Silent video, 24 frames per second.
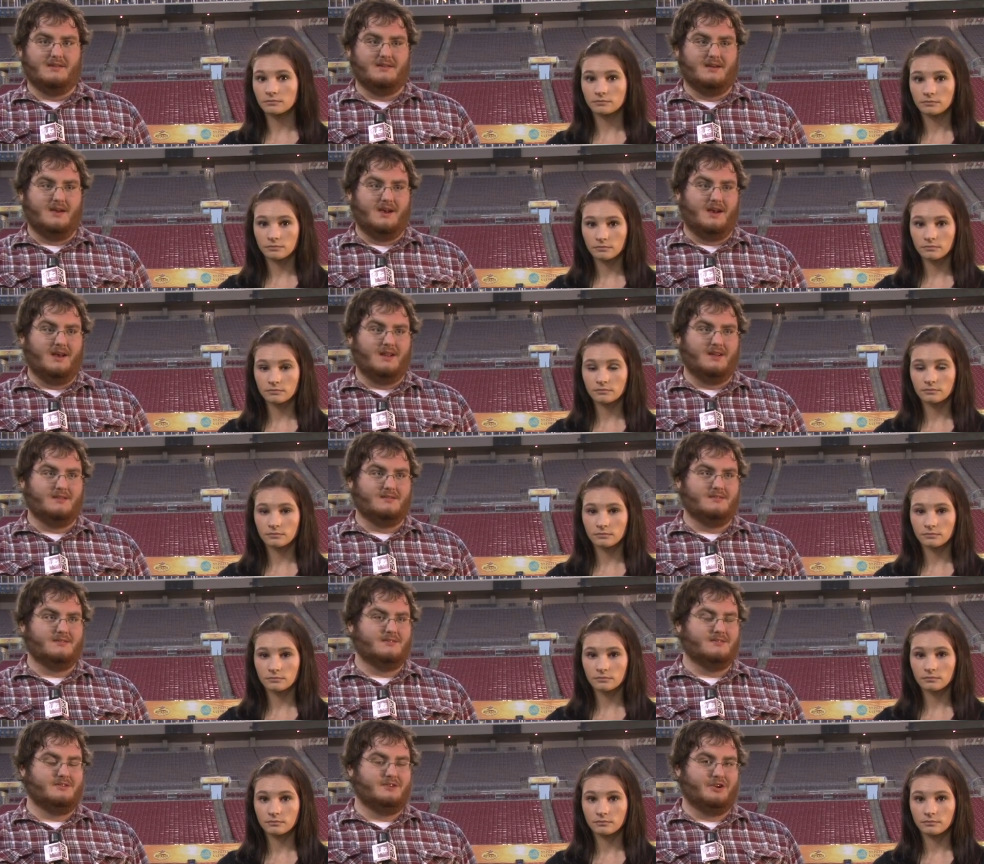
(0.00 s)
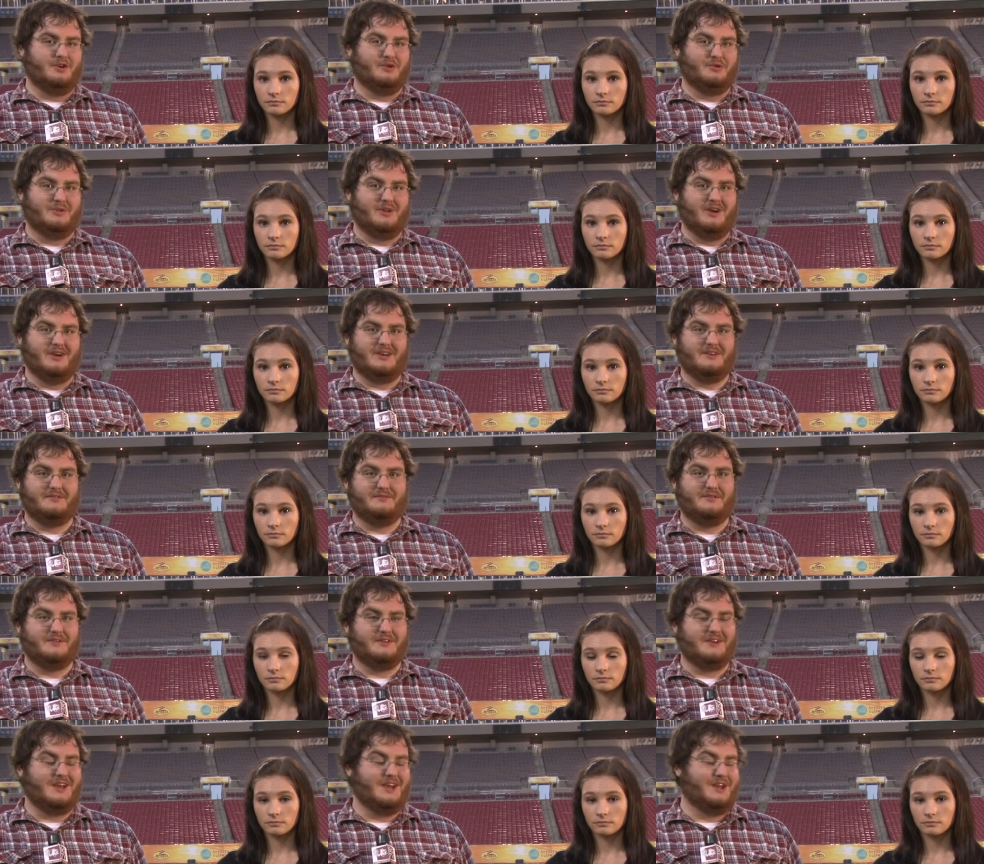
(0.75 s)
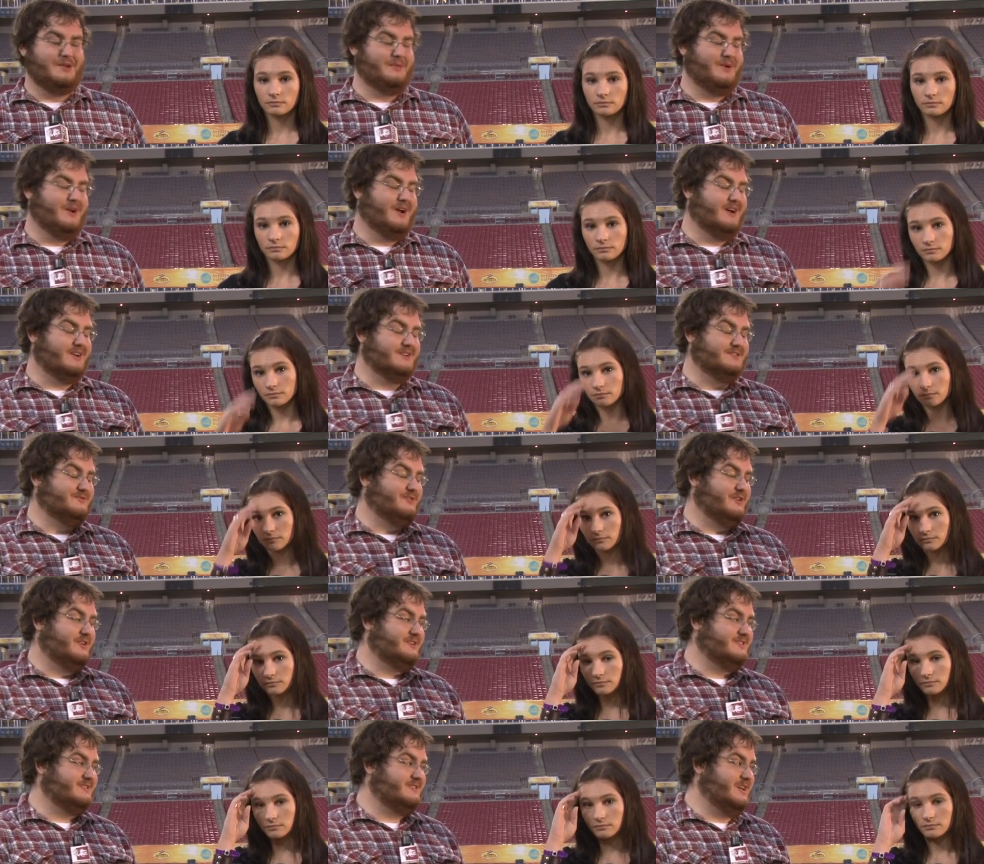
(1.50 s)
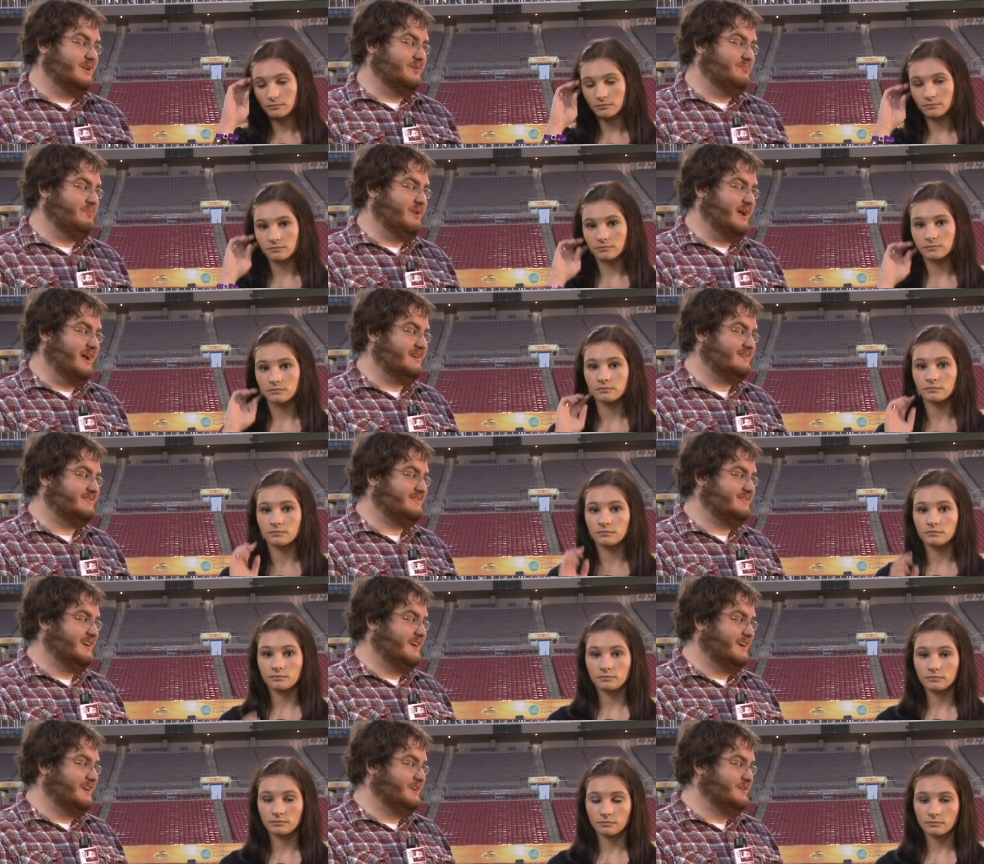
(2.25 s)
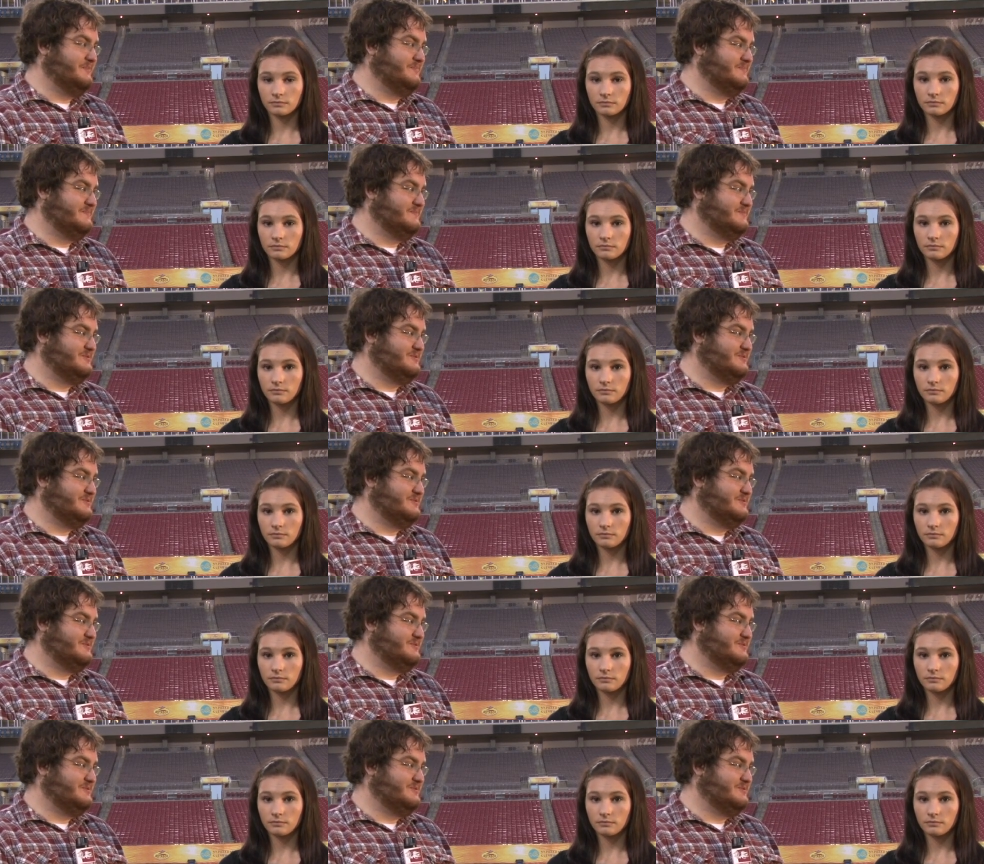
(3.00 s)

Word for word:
Speaker 1: And, you know, lucky for the Gamecocks, Florida State passed on him.